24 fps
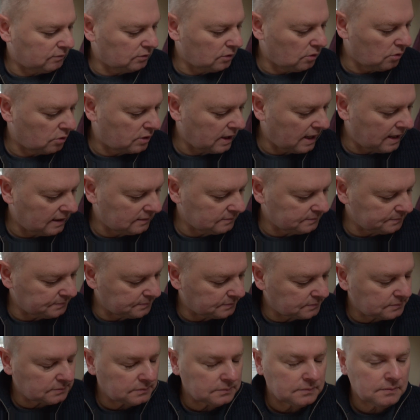a look at.
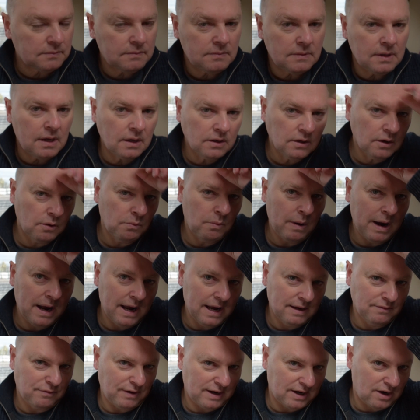Now why
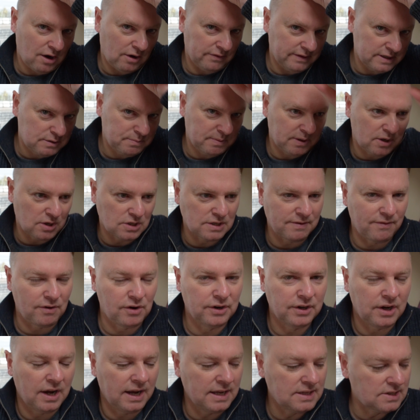have I got this? Because I've
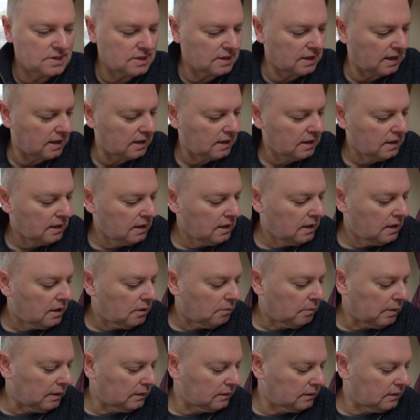already got internet.
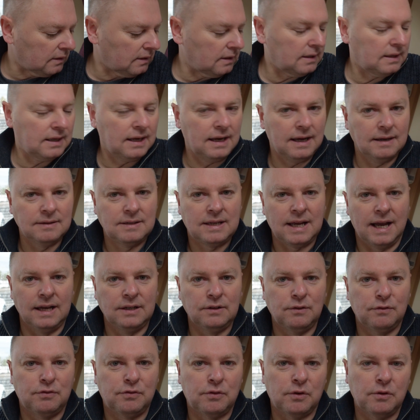Well, I'm kind
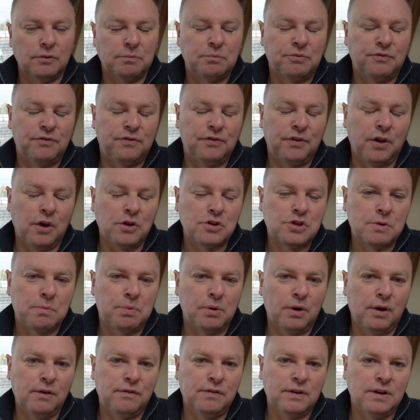of future
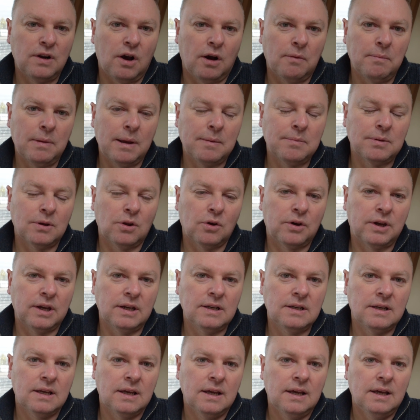proofing, or maybe
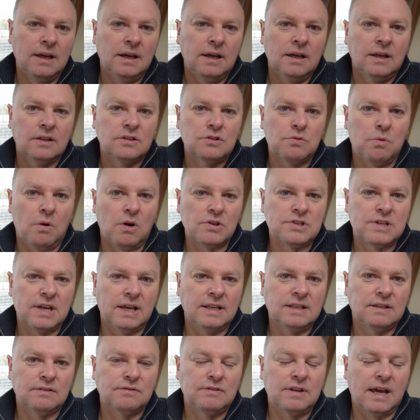looking towards the
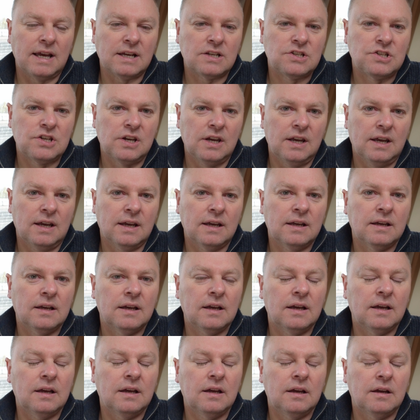end of next year,
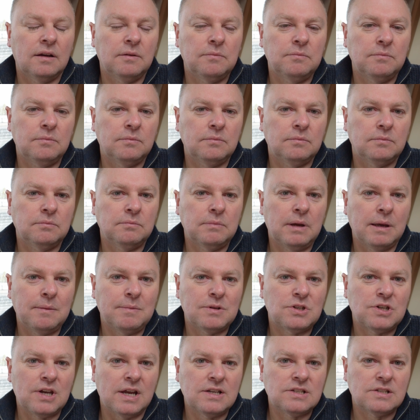maybe
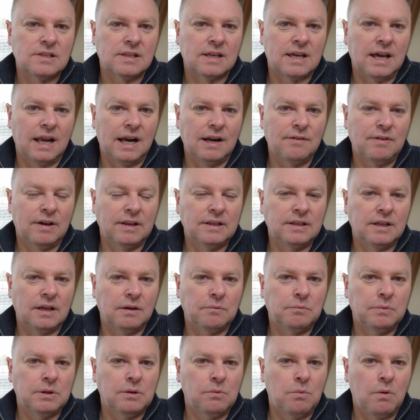changing the caravan,
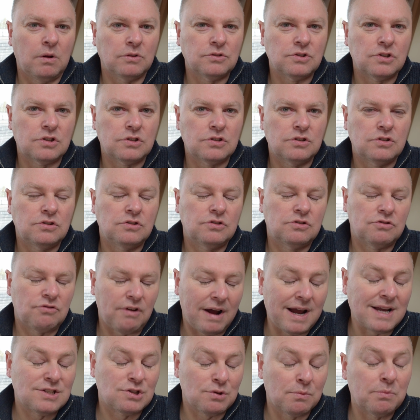and we'll want to
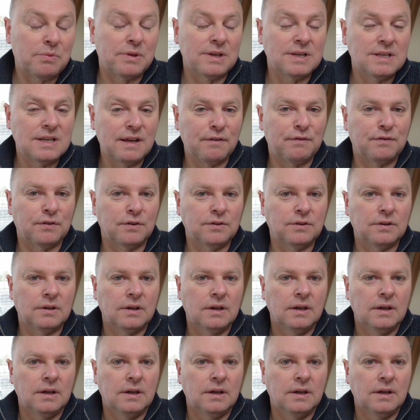try something different.